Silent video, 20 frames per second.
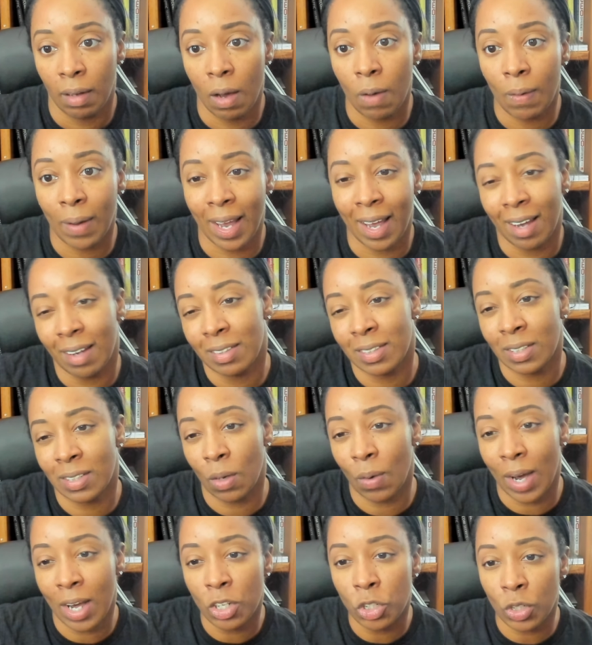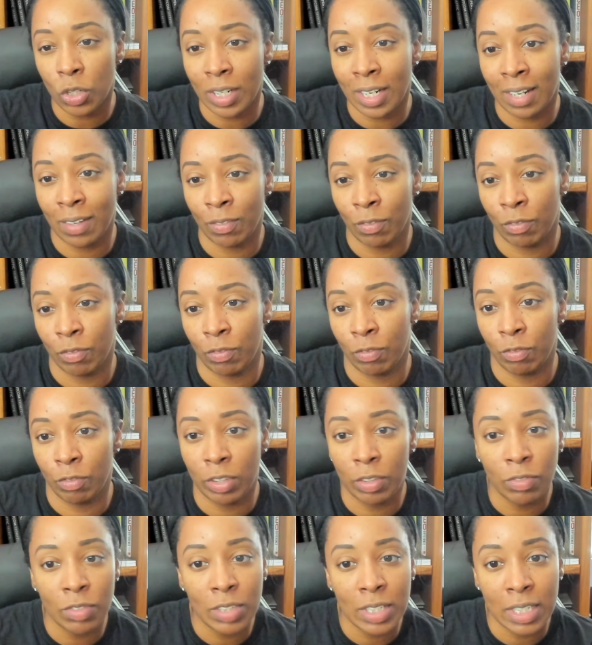Okay, so
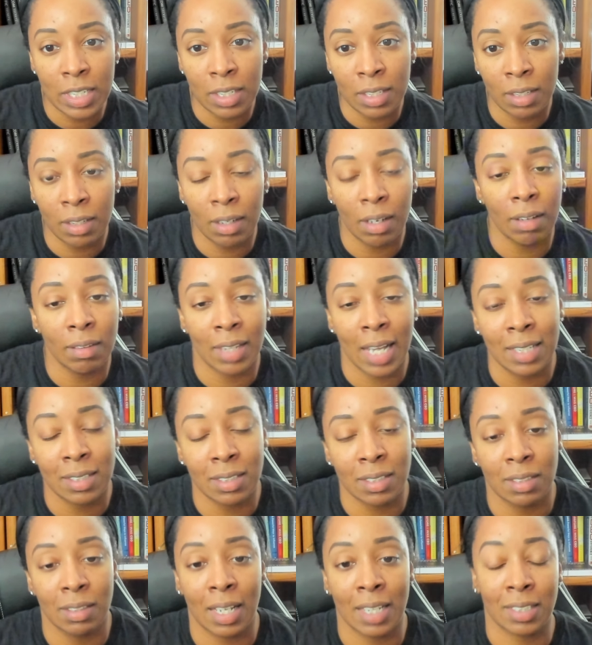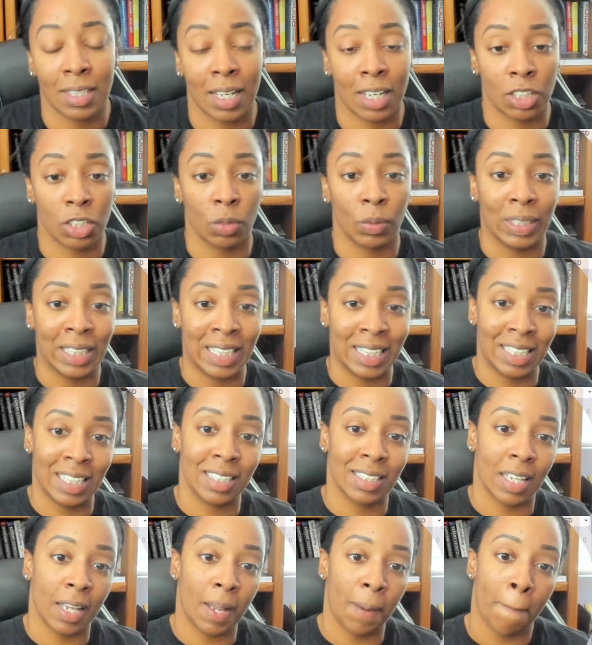150, that's actually really
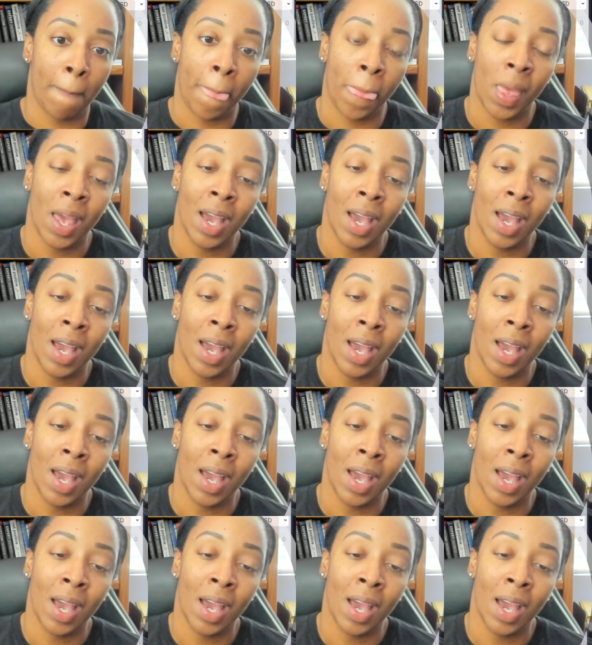decent.